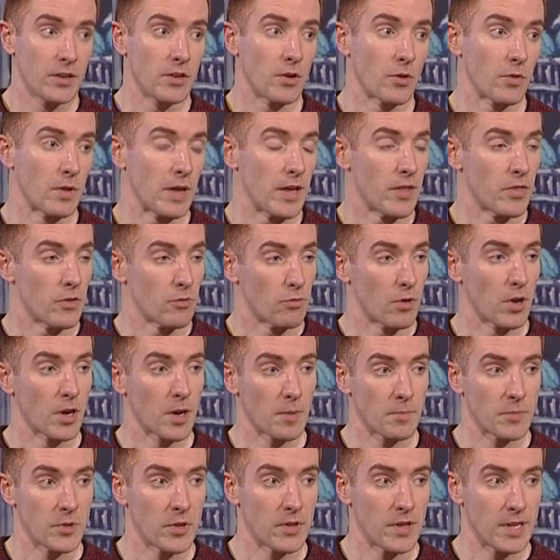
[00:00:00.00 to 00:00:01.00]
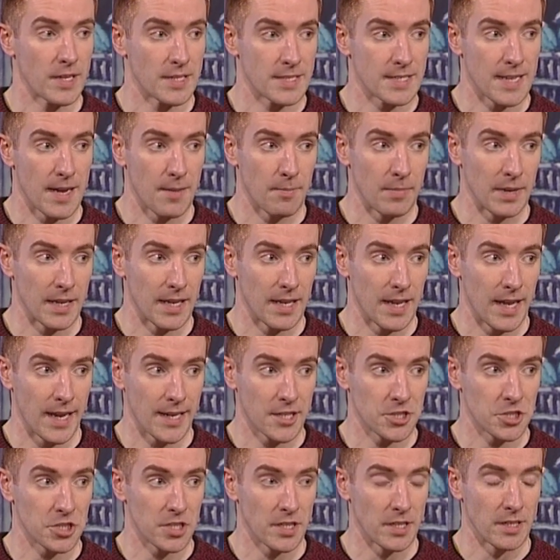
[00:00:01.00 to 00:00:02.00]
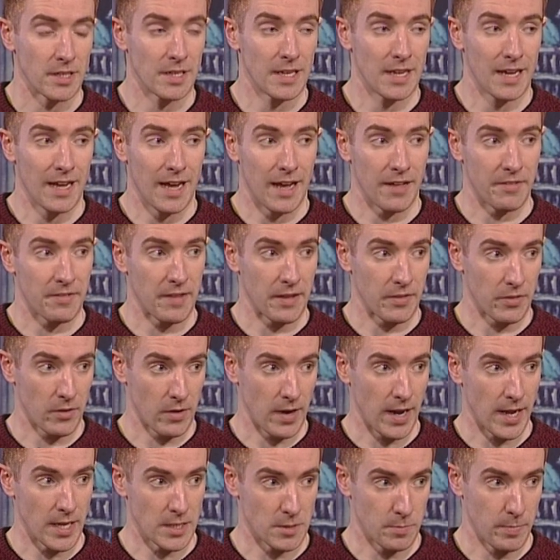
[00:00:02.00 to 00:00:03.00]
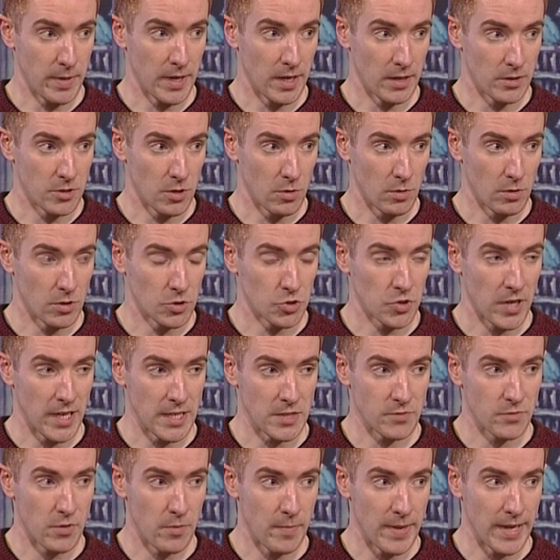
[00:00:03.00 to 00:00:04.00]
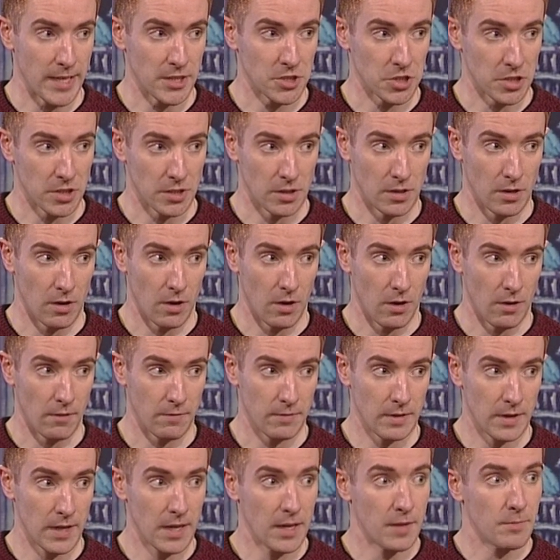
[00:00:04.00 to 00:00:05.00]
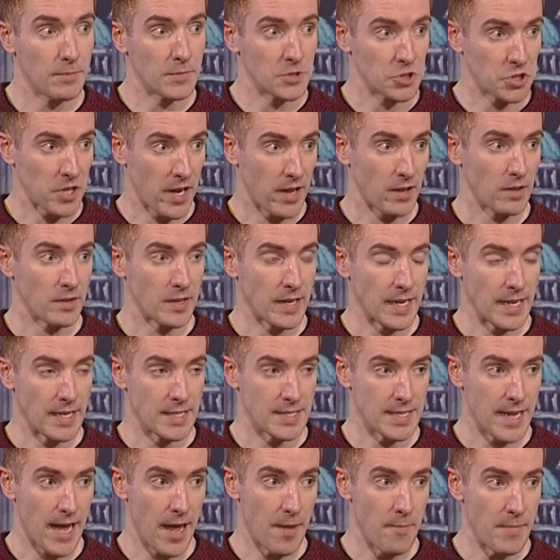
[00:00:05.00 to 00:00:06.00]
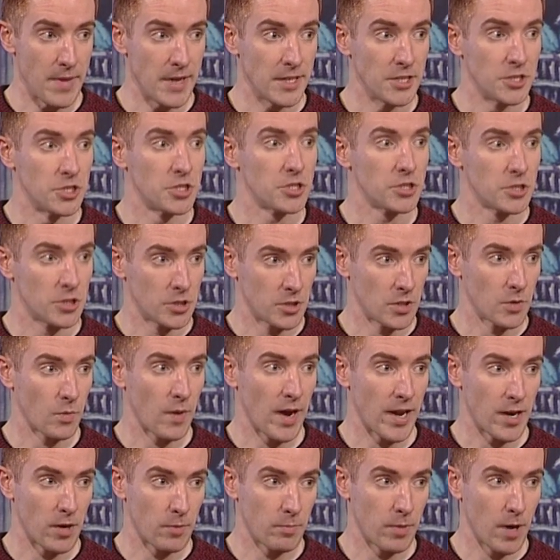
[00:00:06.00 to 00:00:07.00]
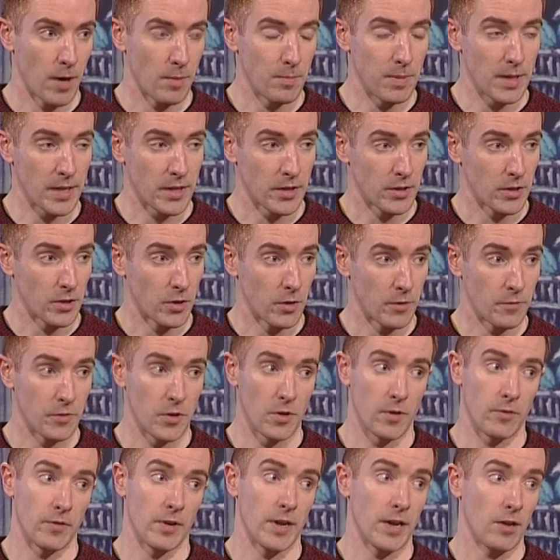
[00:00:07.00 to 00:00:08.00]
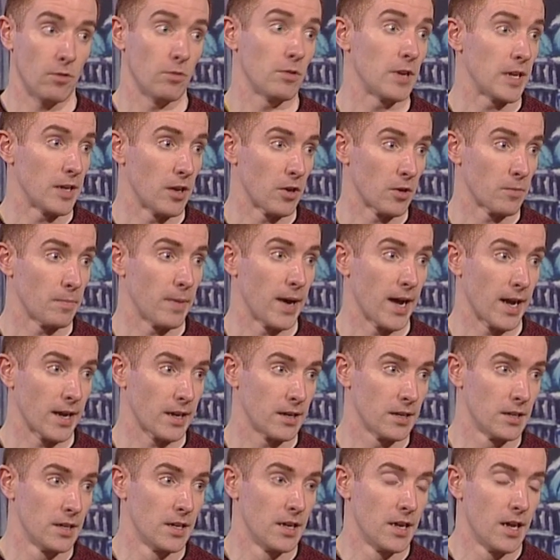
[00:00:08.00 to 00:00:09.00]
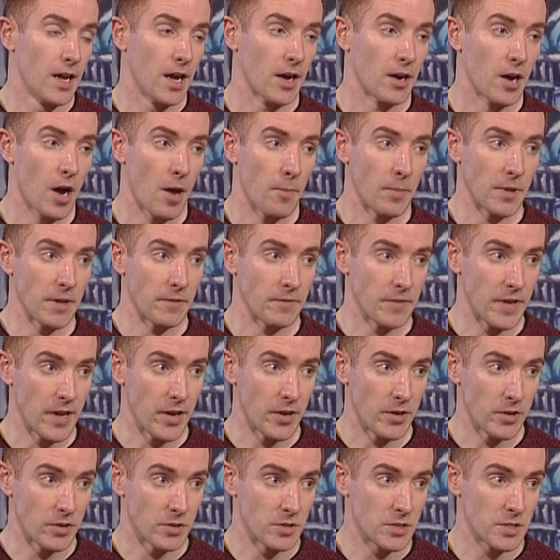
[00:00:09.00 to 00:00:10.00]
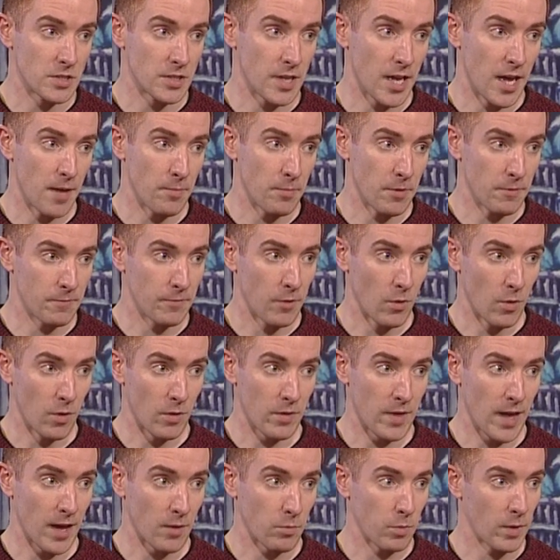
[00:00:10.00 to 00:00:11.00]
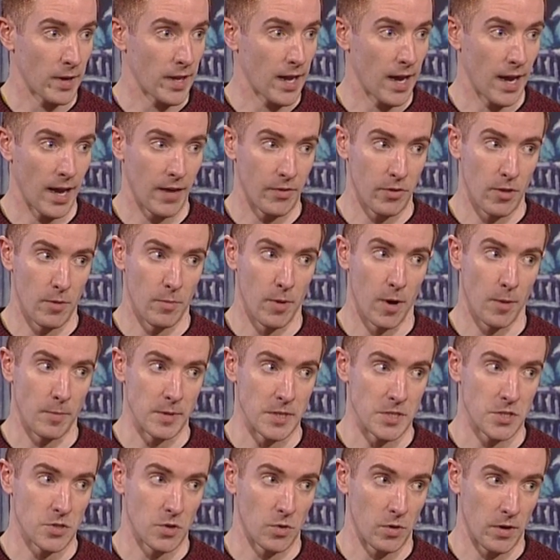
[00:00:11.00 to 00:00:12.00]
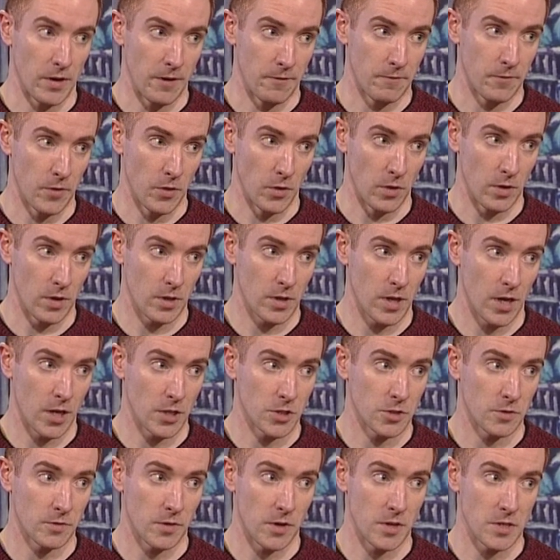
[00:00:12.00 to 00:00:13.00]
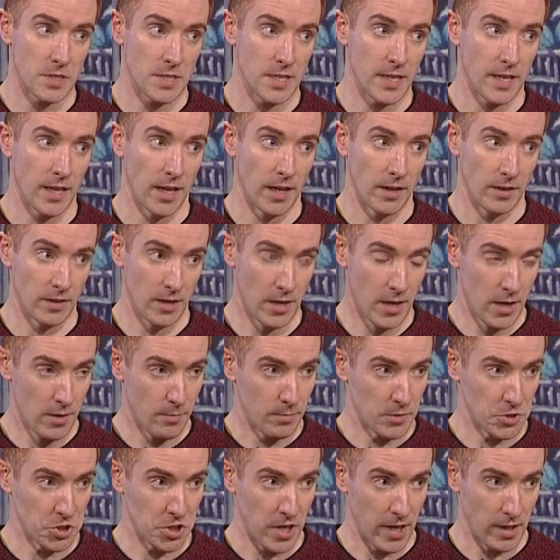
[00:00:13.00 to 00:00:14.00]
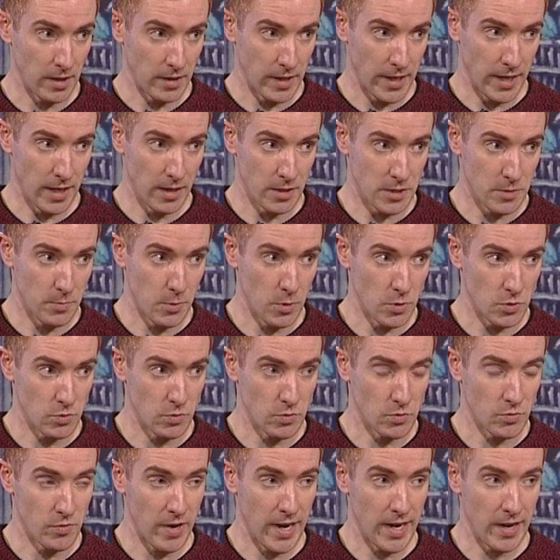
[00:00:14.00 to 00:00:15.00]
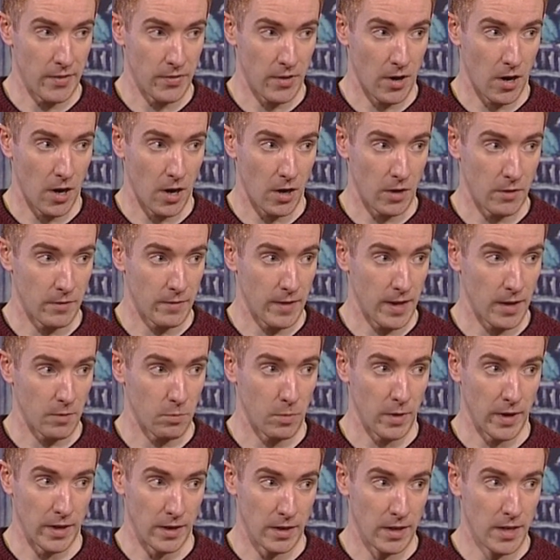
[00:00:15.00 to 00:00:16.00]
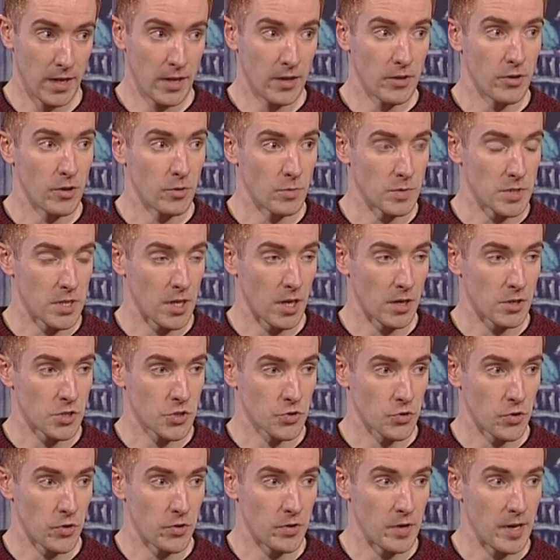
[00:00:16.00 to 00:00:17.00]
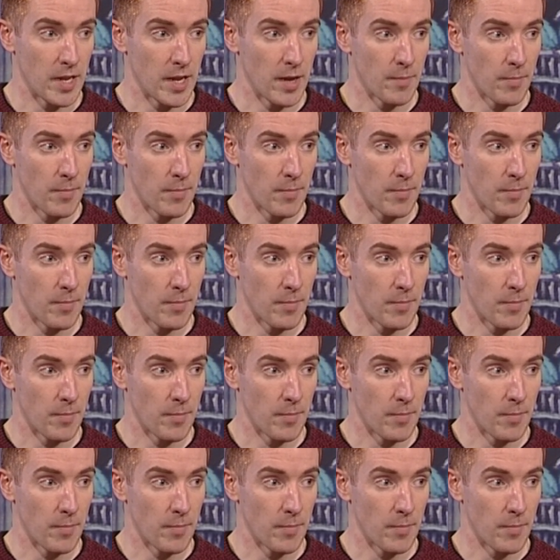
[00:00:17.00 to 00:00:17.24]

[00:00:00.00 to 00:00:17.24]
you know, in the run-up to the Assembly election, I think there has been a total transformation of Michelle O'Neill's image to the wider public. You know, if you only look back a couple of years, and before that we had the Bobby Storey funeral controversy, and Michelle O'Neill, I suppose, was right at the heart of that, when there was a lot of scrutiny